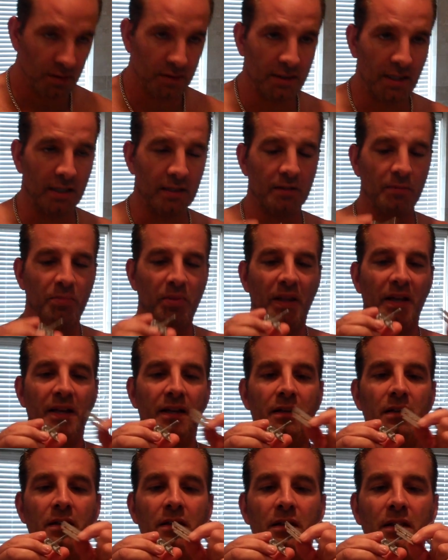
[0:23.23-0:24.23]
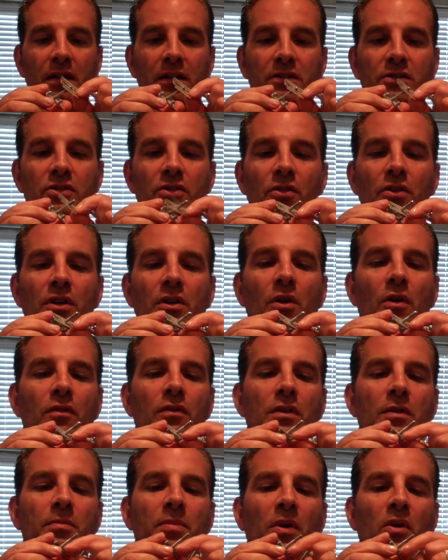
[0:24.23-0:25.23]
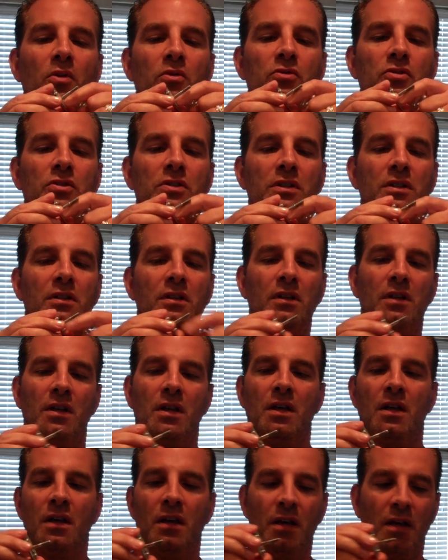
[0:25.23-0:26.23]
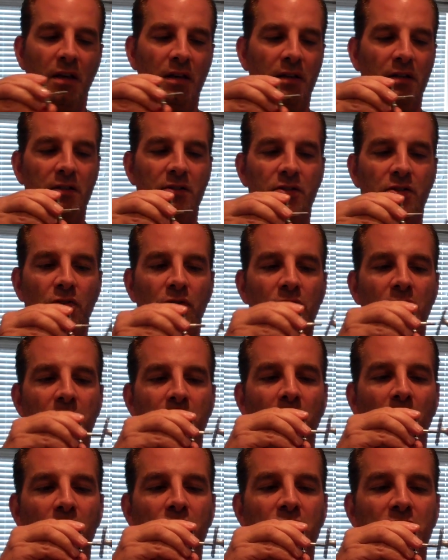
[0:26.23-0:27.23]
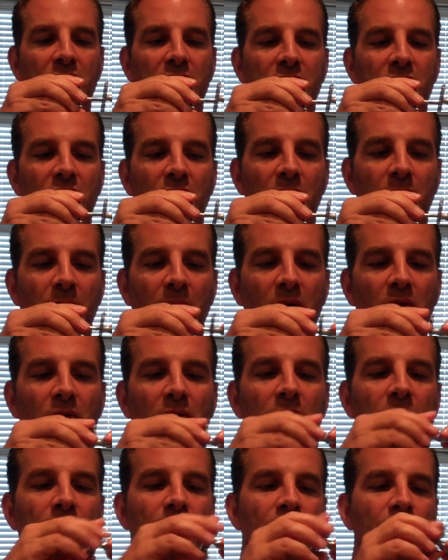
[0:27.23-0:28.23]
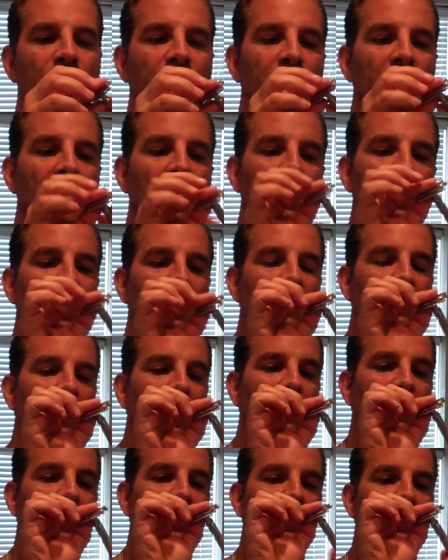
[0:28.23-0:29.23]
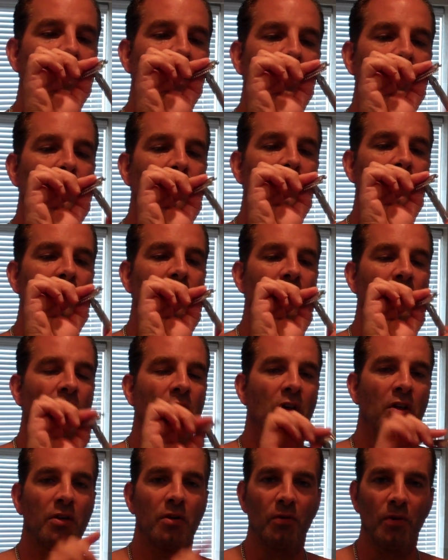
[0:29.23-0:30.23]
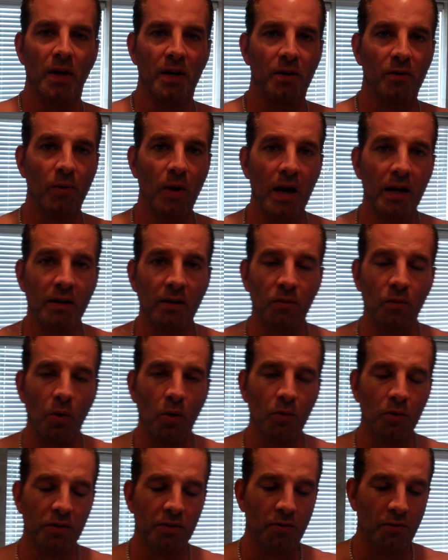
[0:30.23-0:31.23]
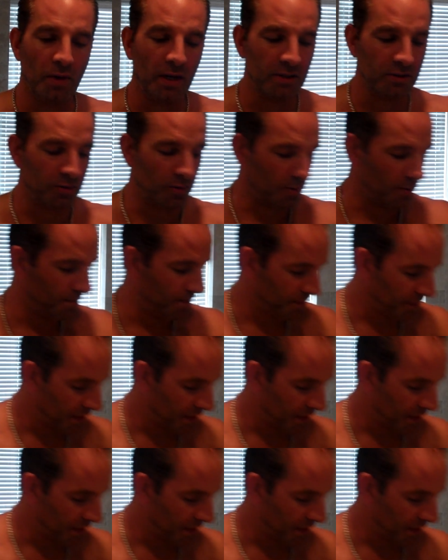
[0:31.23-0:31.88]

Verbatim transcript: take the blade, insert it over the post, insert the post into the barrel, tighten it down, ready to rock and roll with your razor.